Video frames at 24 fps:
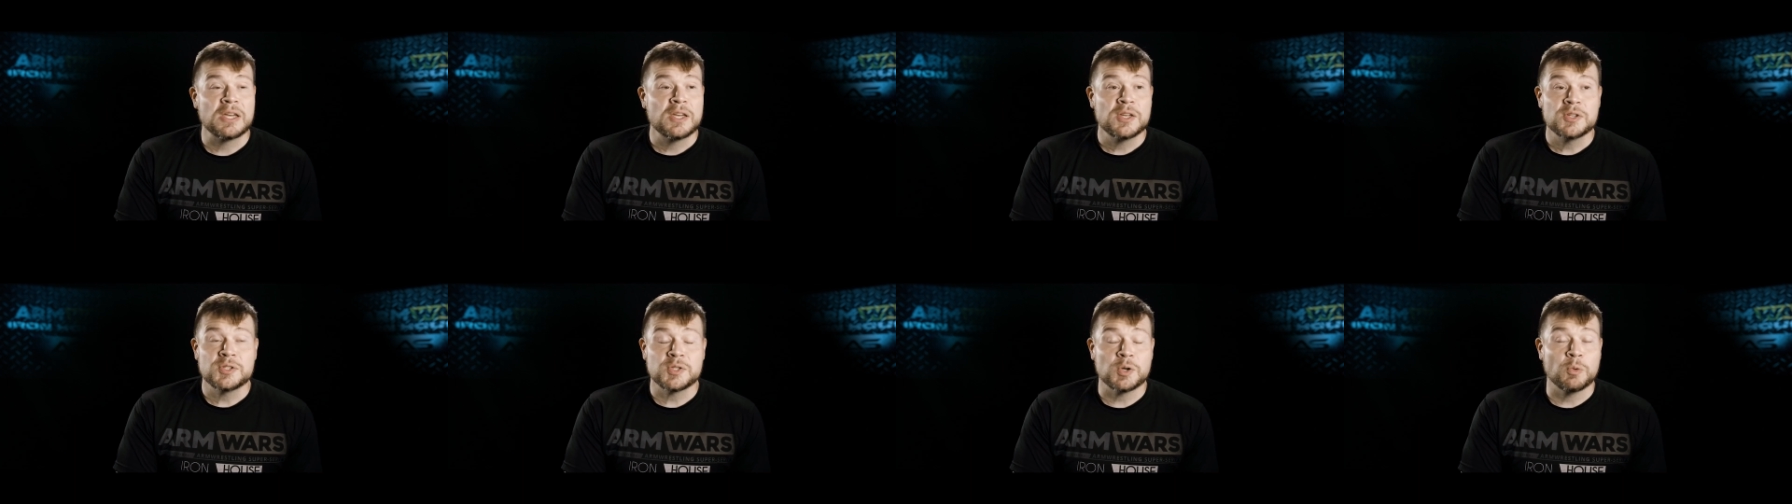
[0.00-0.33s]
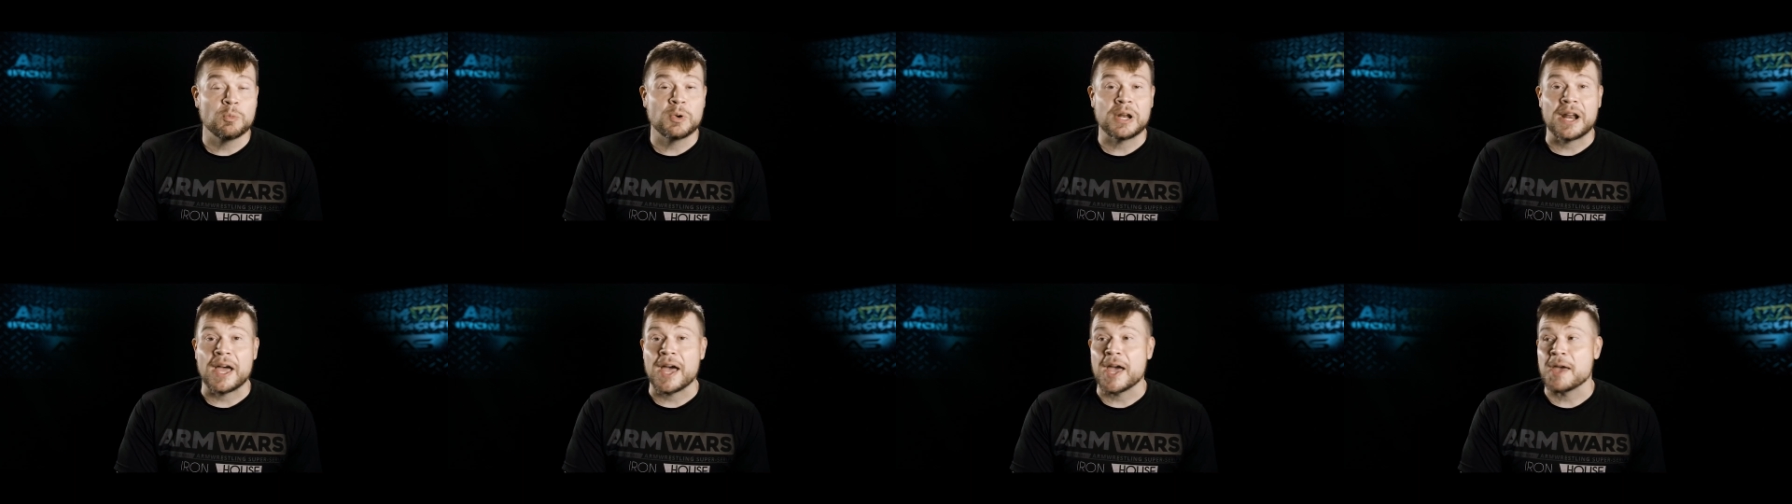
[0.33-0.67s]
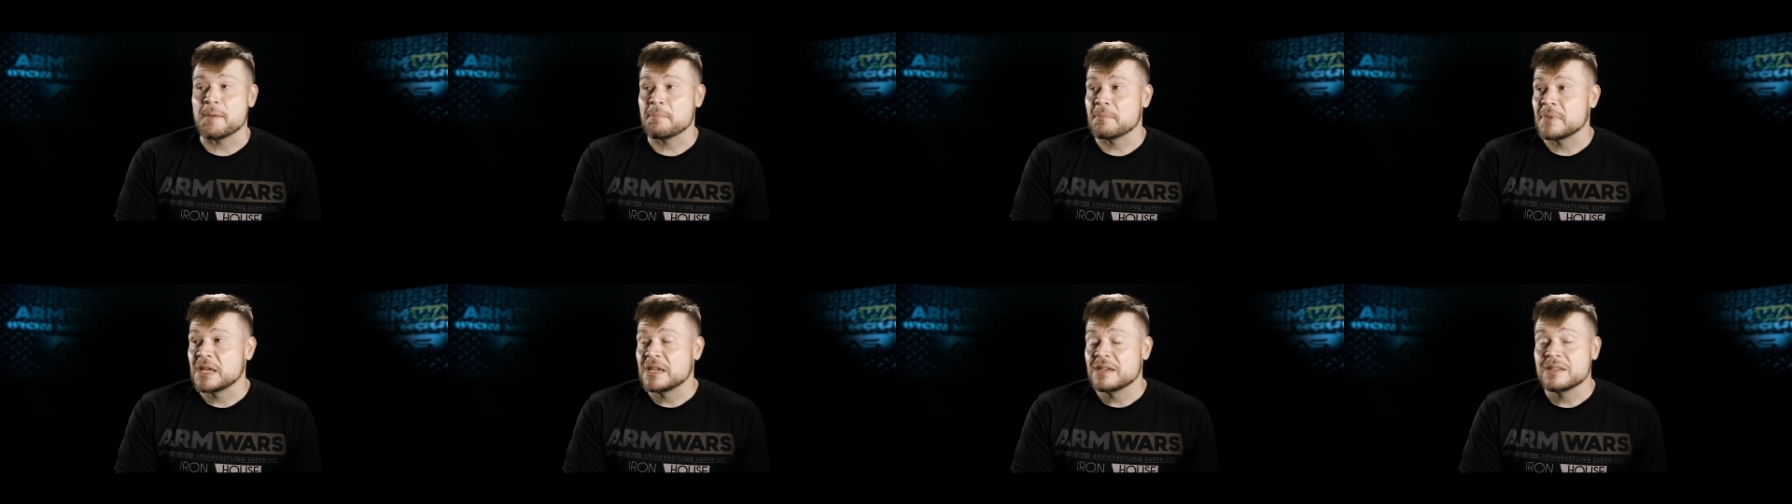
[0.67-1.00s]
so when
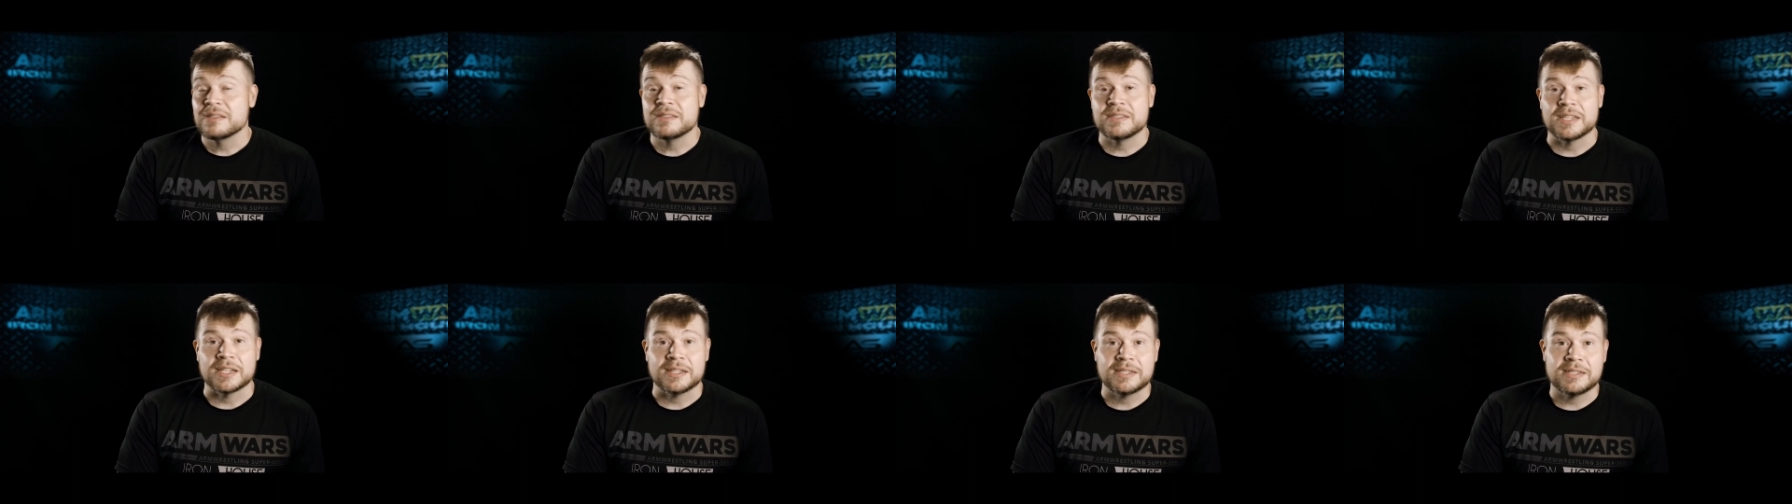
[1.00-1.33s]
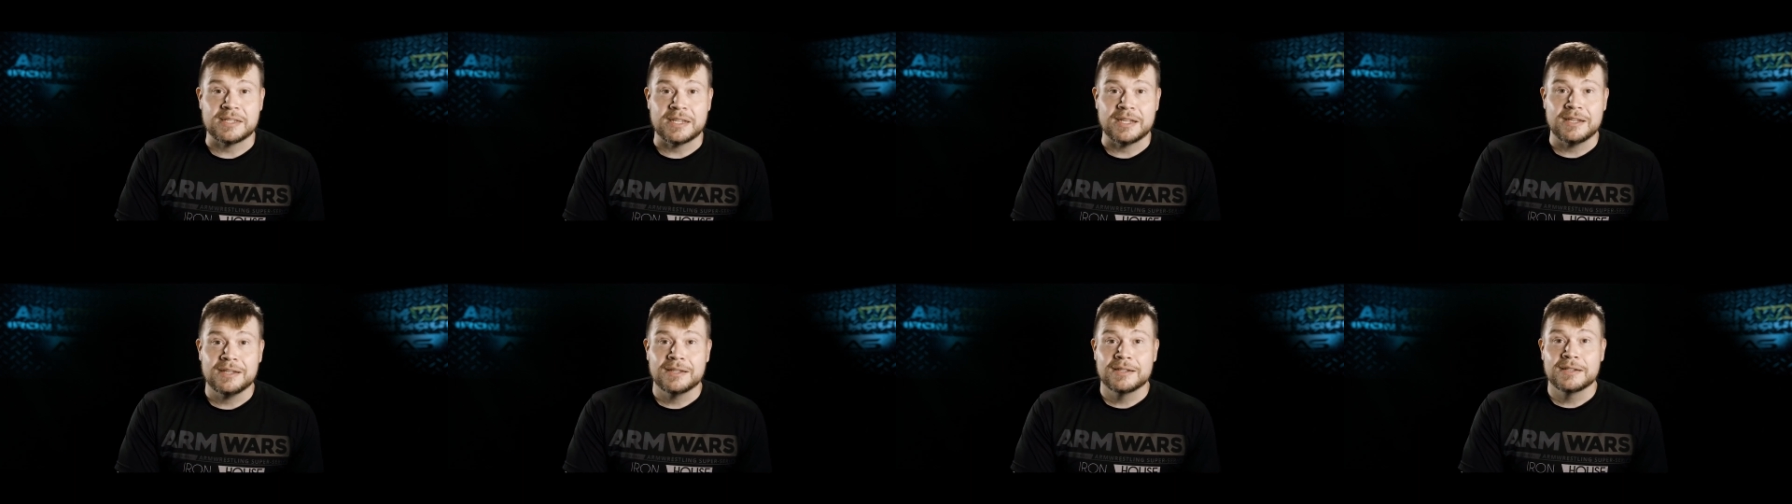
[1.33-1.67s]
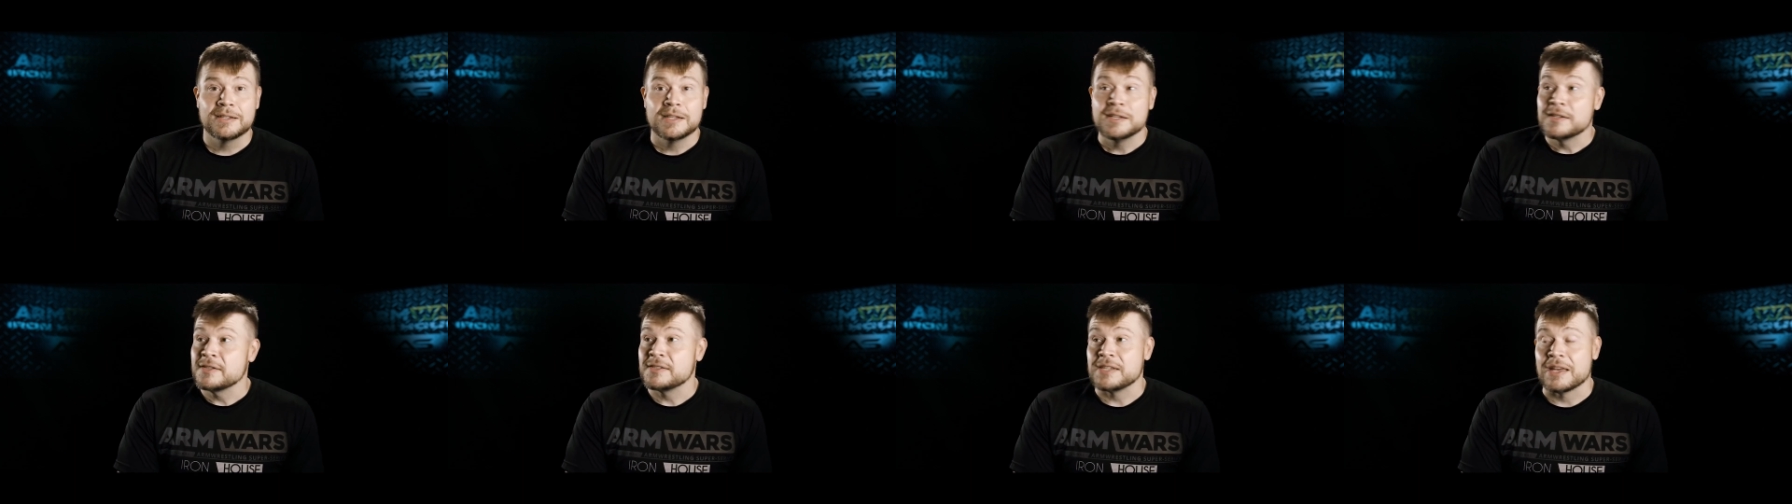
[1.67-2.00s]
I'm 60,
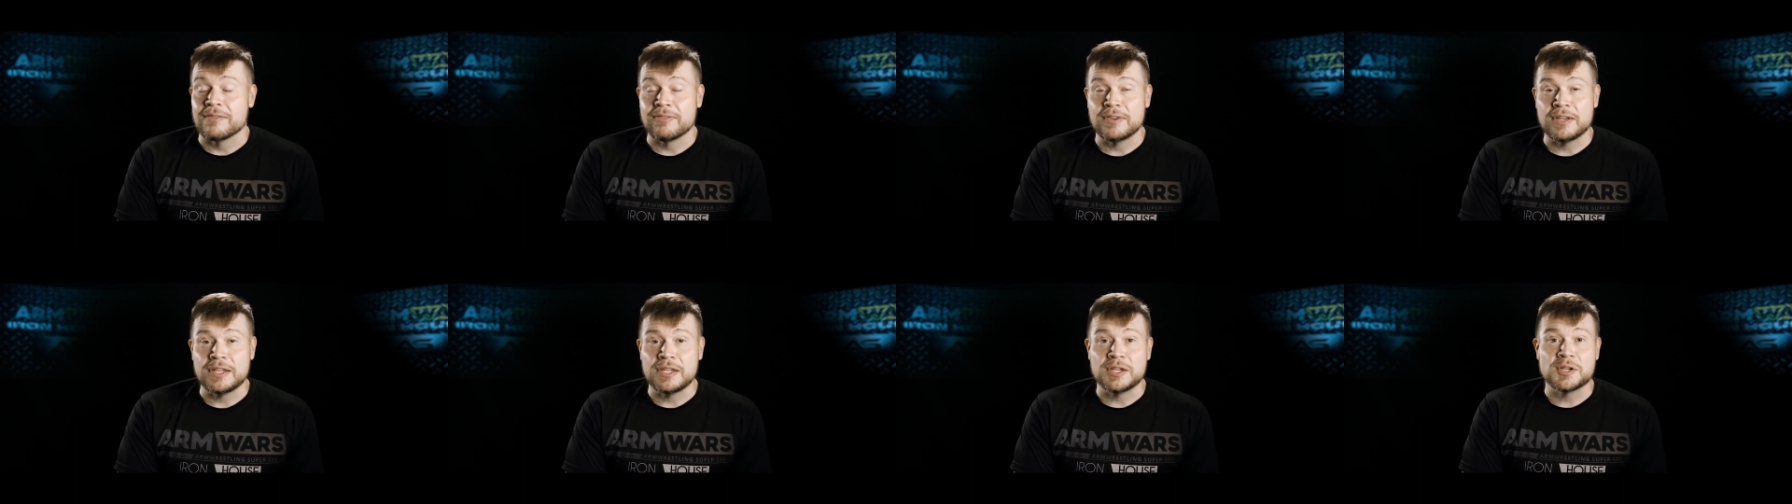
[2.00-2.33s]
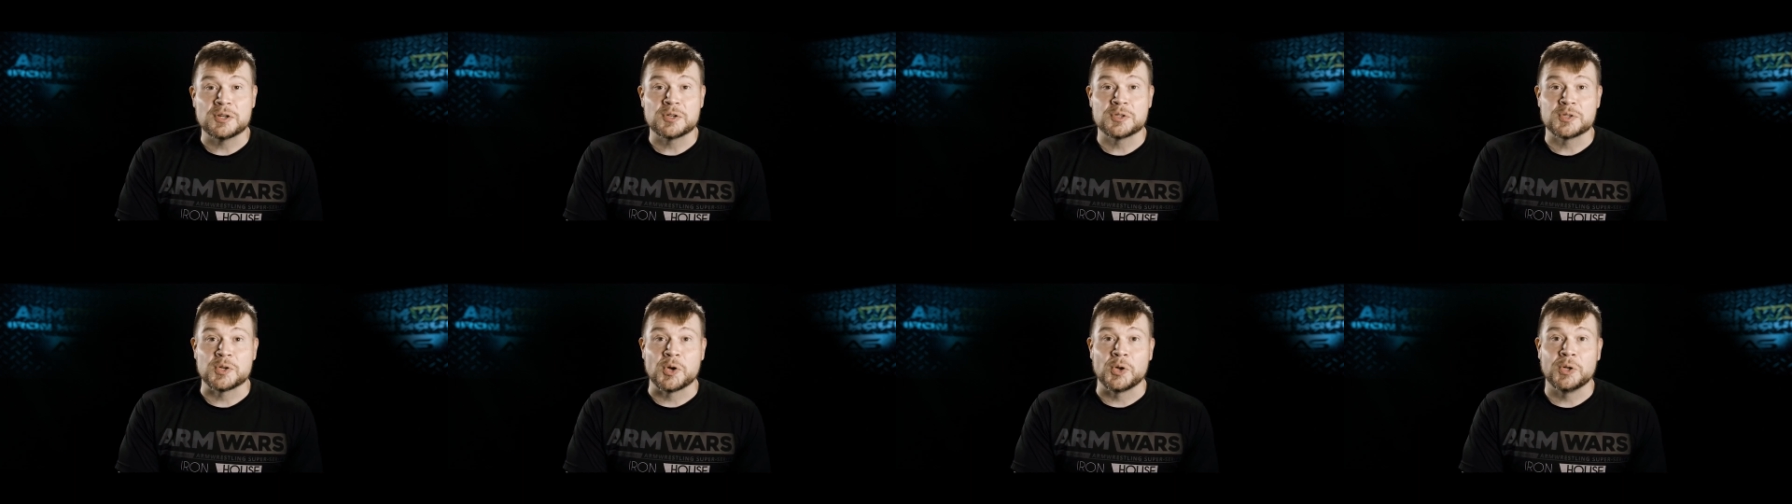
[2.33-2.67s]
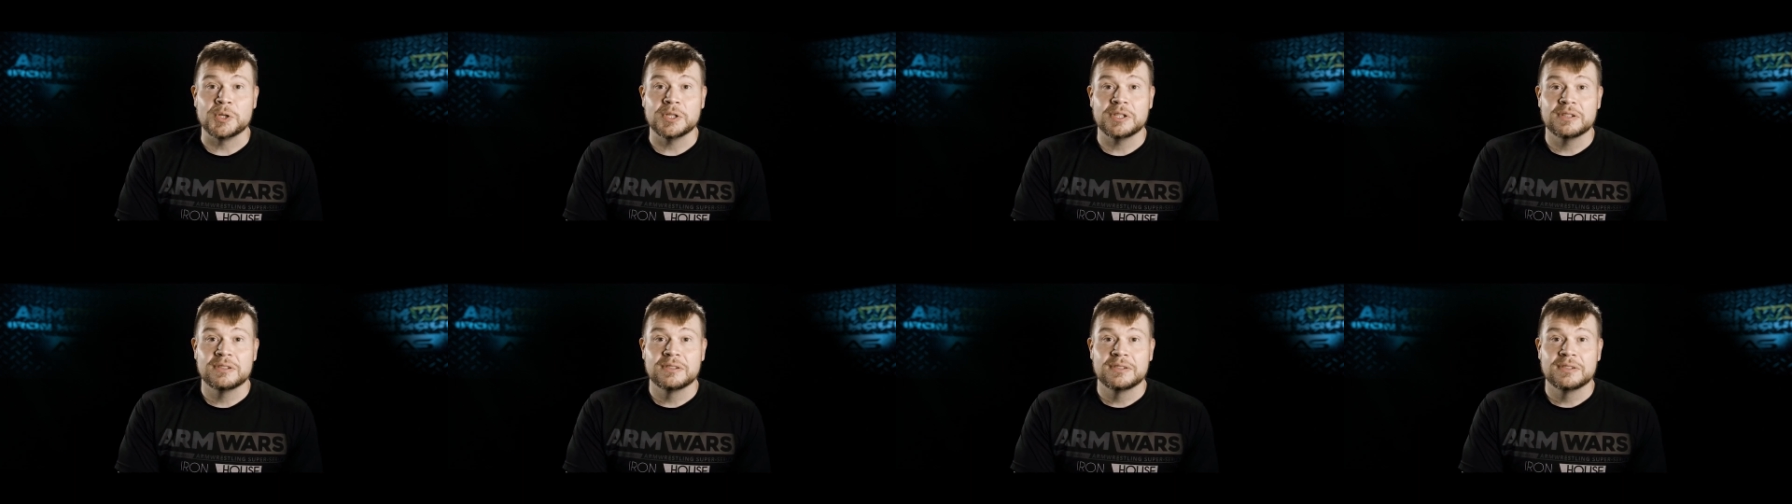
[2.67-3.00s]
70 years old,